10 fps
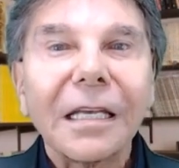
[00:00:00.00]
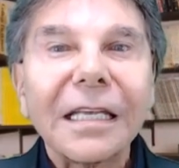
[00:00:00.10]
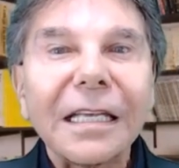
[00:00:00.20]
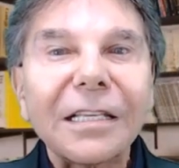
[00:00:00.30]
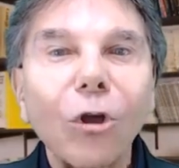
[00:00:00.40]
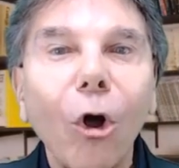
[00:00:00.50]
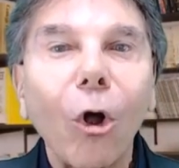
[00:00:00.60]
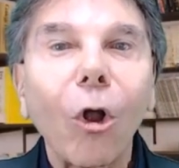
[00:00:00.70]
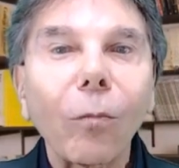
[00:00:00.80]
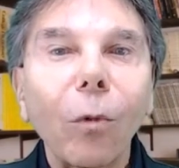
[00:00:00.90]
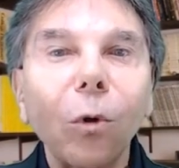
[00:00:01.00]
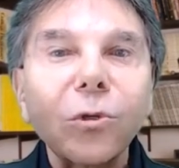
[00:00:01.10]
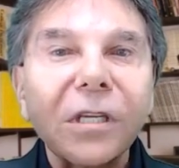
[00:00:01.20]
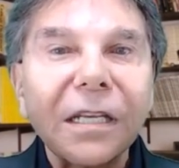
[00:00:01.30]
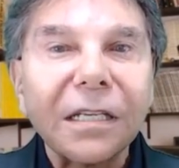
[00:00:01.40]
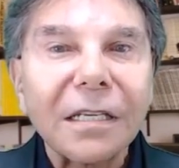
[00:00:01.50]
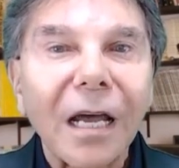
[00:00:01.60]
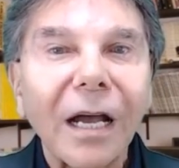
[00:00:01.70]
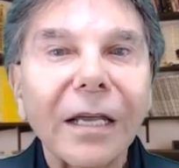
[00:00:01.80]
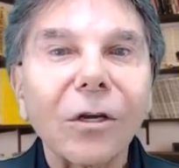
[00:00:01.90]
is almost
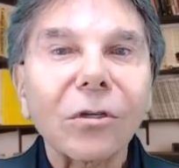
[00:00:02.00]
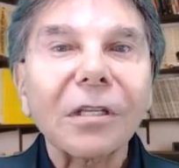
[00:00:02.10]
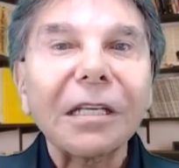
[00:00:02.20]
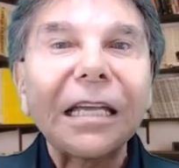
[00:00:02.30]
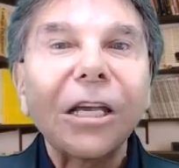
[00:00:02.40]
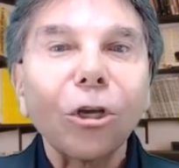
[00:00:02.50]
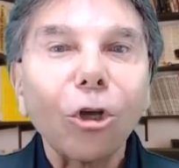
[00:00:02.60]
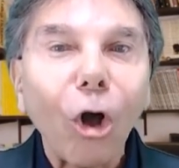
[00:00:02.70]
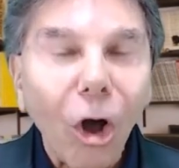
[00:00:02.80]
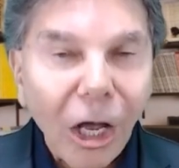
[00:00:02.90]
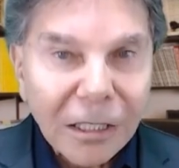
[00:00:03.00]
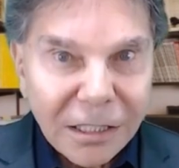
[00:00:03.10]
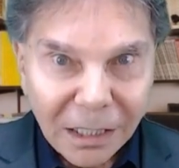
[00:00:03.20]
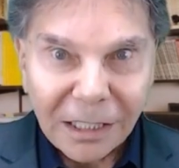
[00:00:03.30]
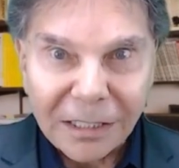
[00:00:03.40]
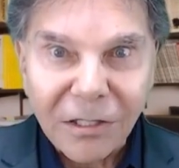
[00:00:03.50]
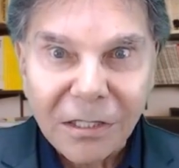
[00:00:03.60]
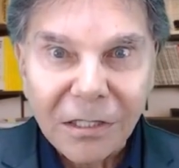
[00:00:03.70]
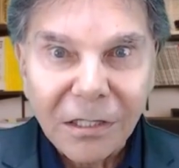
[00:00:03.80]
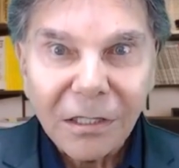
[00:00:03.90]
entirely
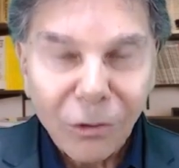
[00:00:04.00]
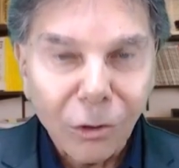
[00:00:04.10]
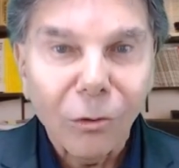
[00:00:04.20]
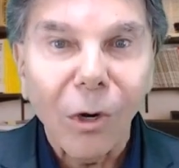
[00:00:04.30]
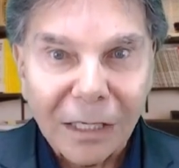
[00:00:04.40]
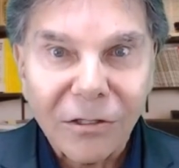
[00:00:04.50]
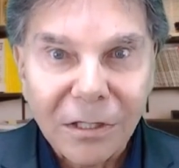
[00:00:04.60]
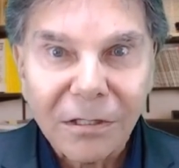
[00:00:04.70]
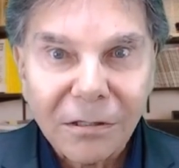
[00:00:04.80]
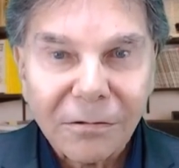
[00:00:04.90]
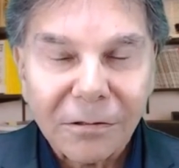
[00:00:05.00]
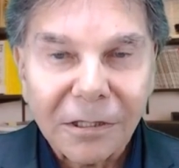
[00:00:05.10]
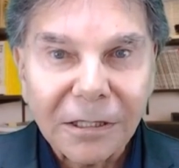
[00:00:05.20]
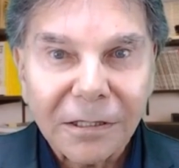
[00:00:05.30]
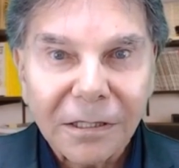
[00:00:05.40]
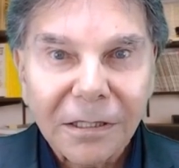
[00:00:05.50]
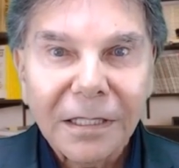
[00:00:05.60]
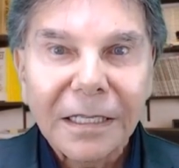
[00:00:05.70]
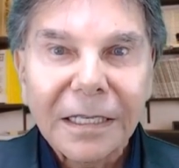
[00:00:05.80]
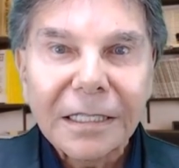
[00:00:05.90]
costless to us, right?
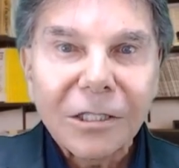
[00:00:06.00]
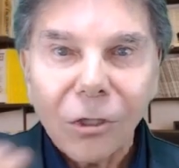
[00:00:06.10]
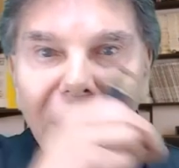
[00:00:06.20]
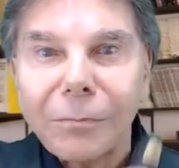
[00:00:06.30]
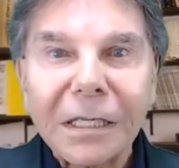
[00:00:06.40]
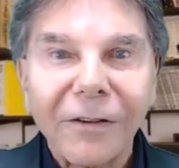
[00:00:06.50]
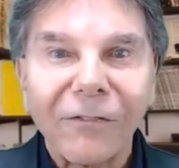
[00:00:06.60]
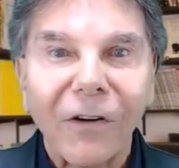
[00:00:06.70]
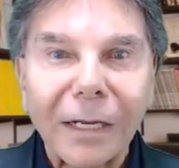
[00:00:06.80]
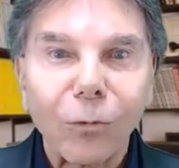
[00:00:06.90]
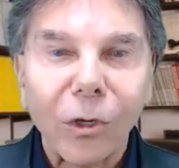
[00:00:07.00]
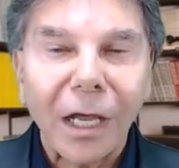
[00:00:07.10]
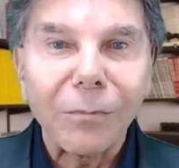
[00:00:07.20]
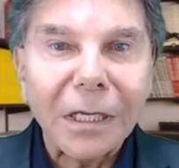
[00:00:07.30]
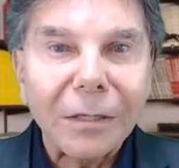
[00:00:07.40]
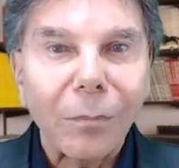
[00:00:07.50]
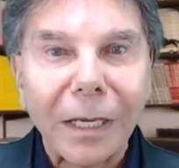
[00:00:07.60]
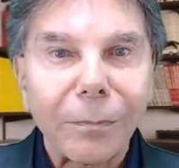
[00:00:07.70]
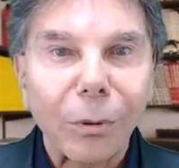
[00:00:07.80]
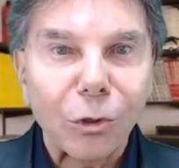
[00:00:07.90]
So let me define what I mean by
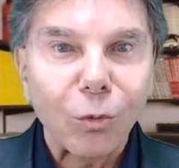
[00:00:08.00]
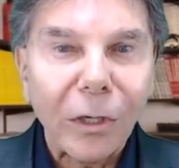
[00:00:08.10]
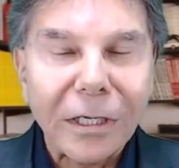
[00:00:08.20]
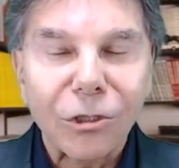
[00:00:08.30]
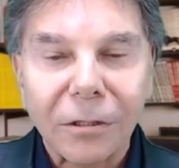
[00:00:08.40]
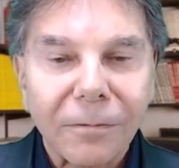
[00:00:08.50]
persuasion.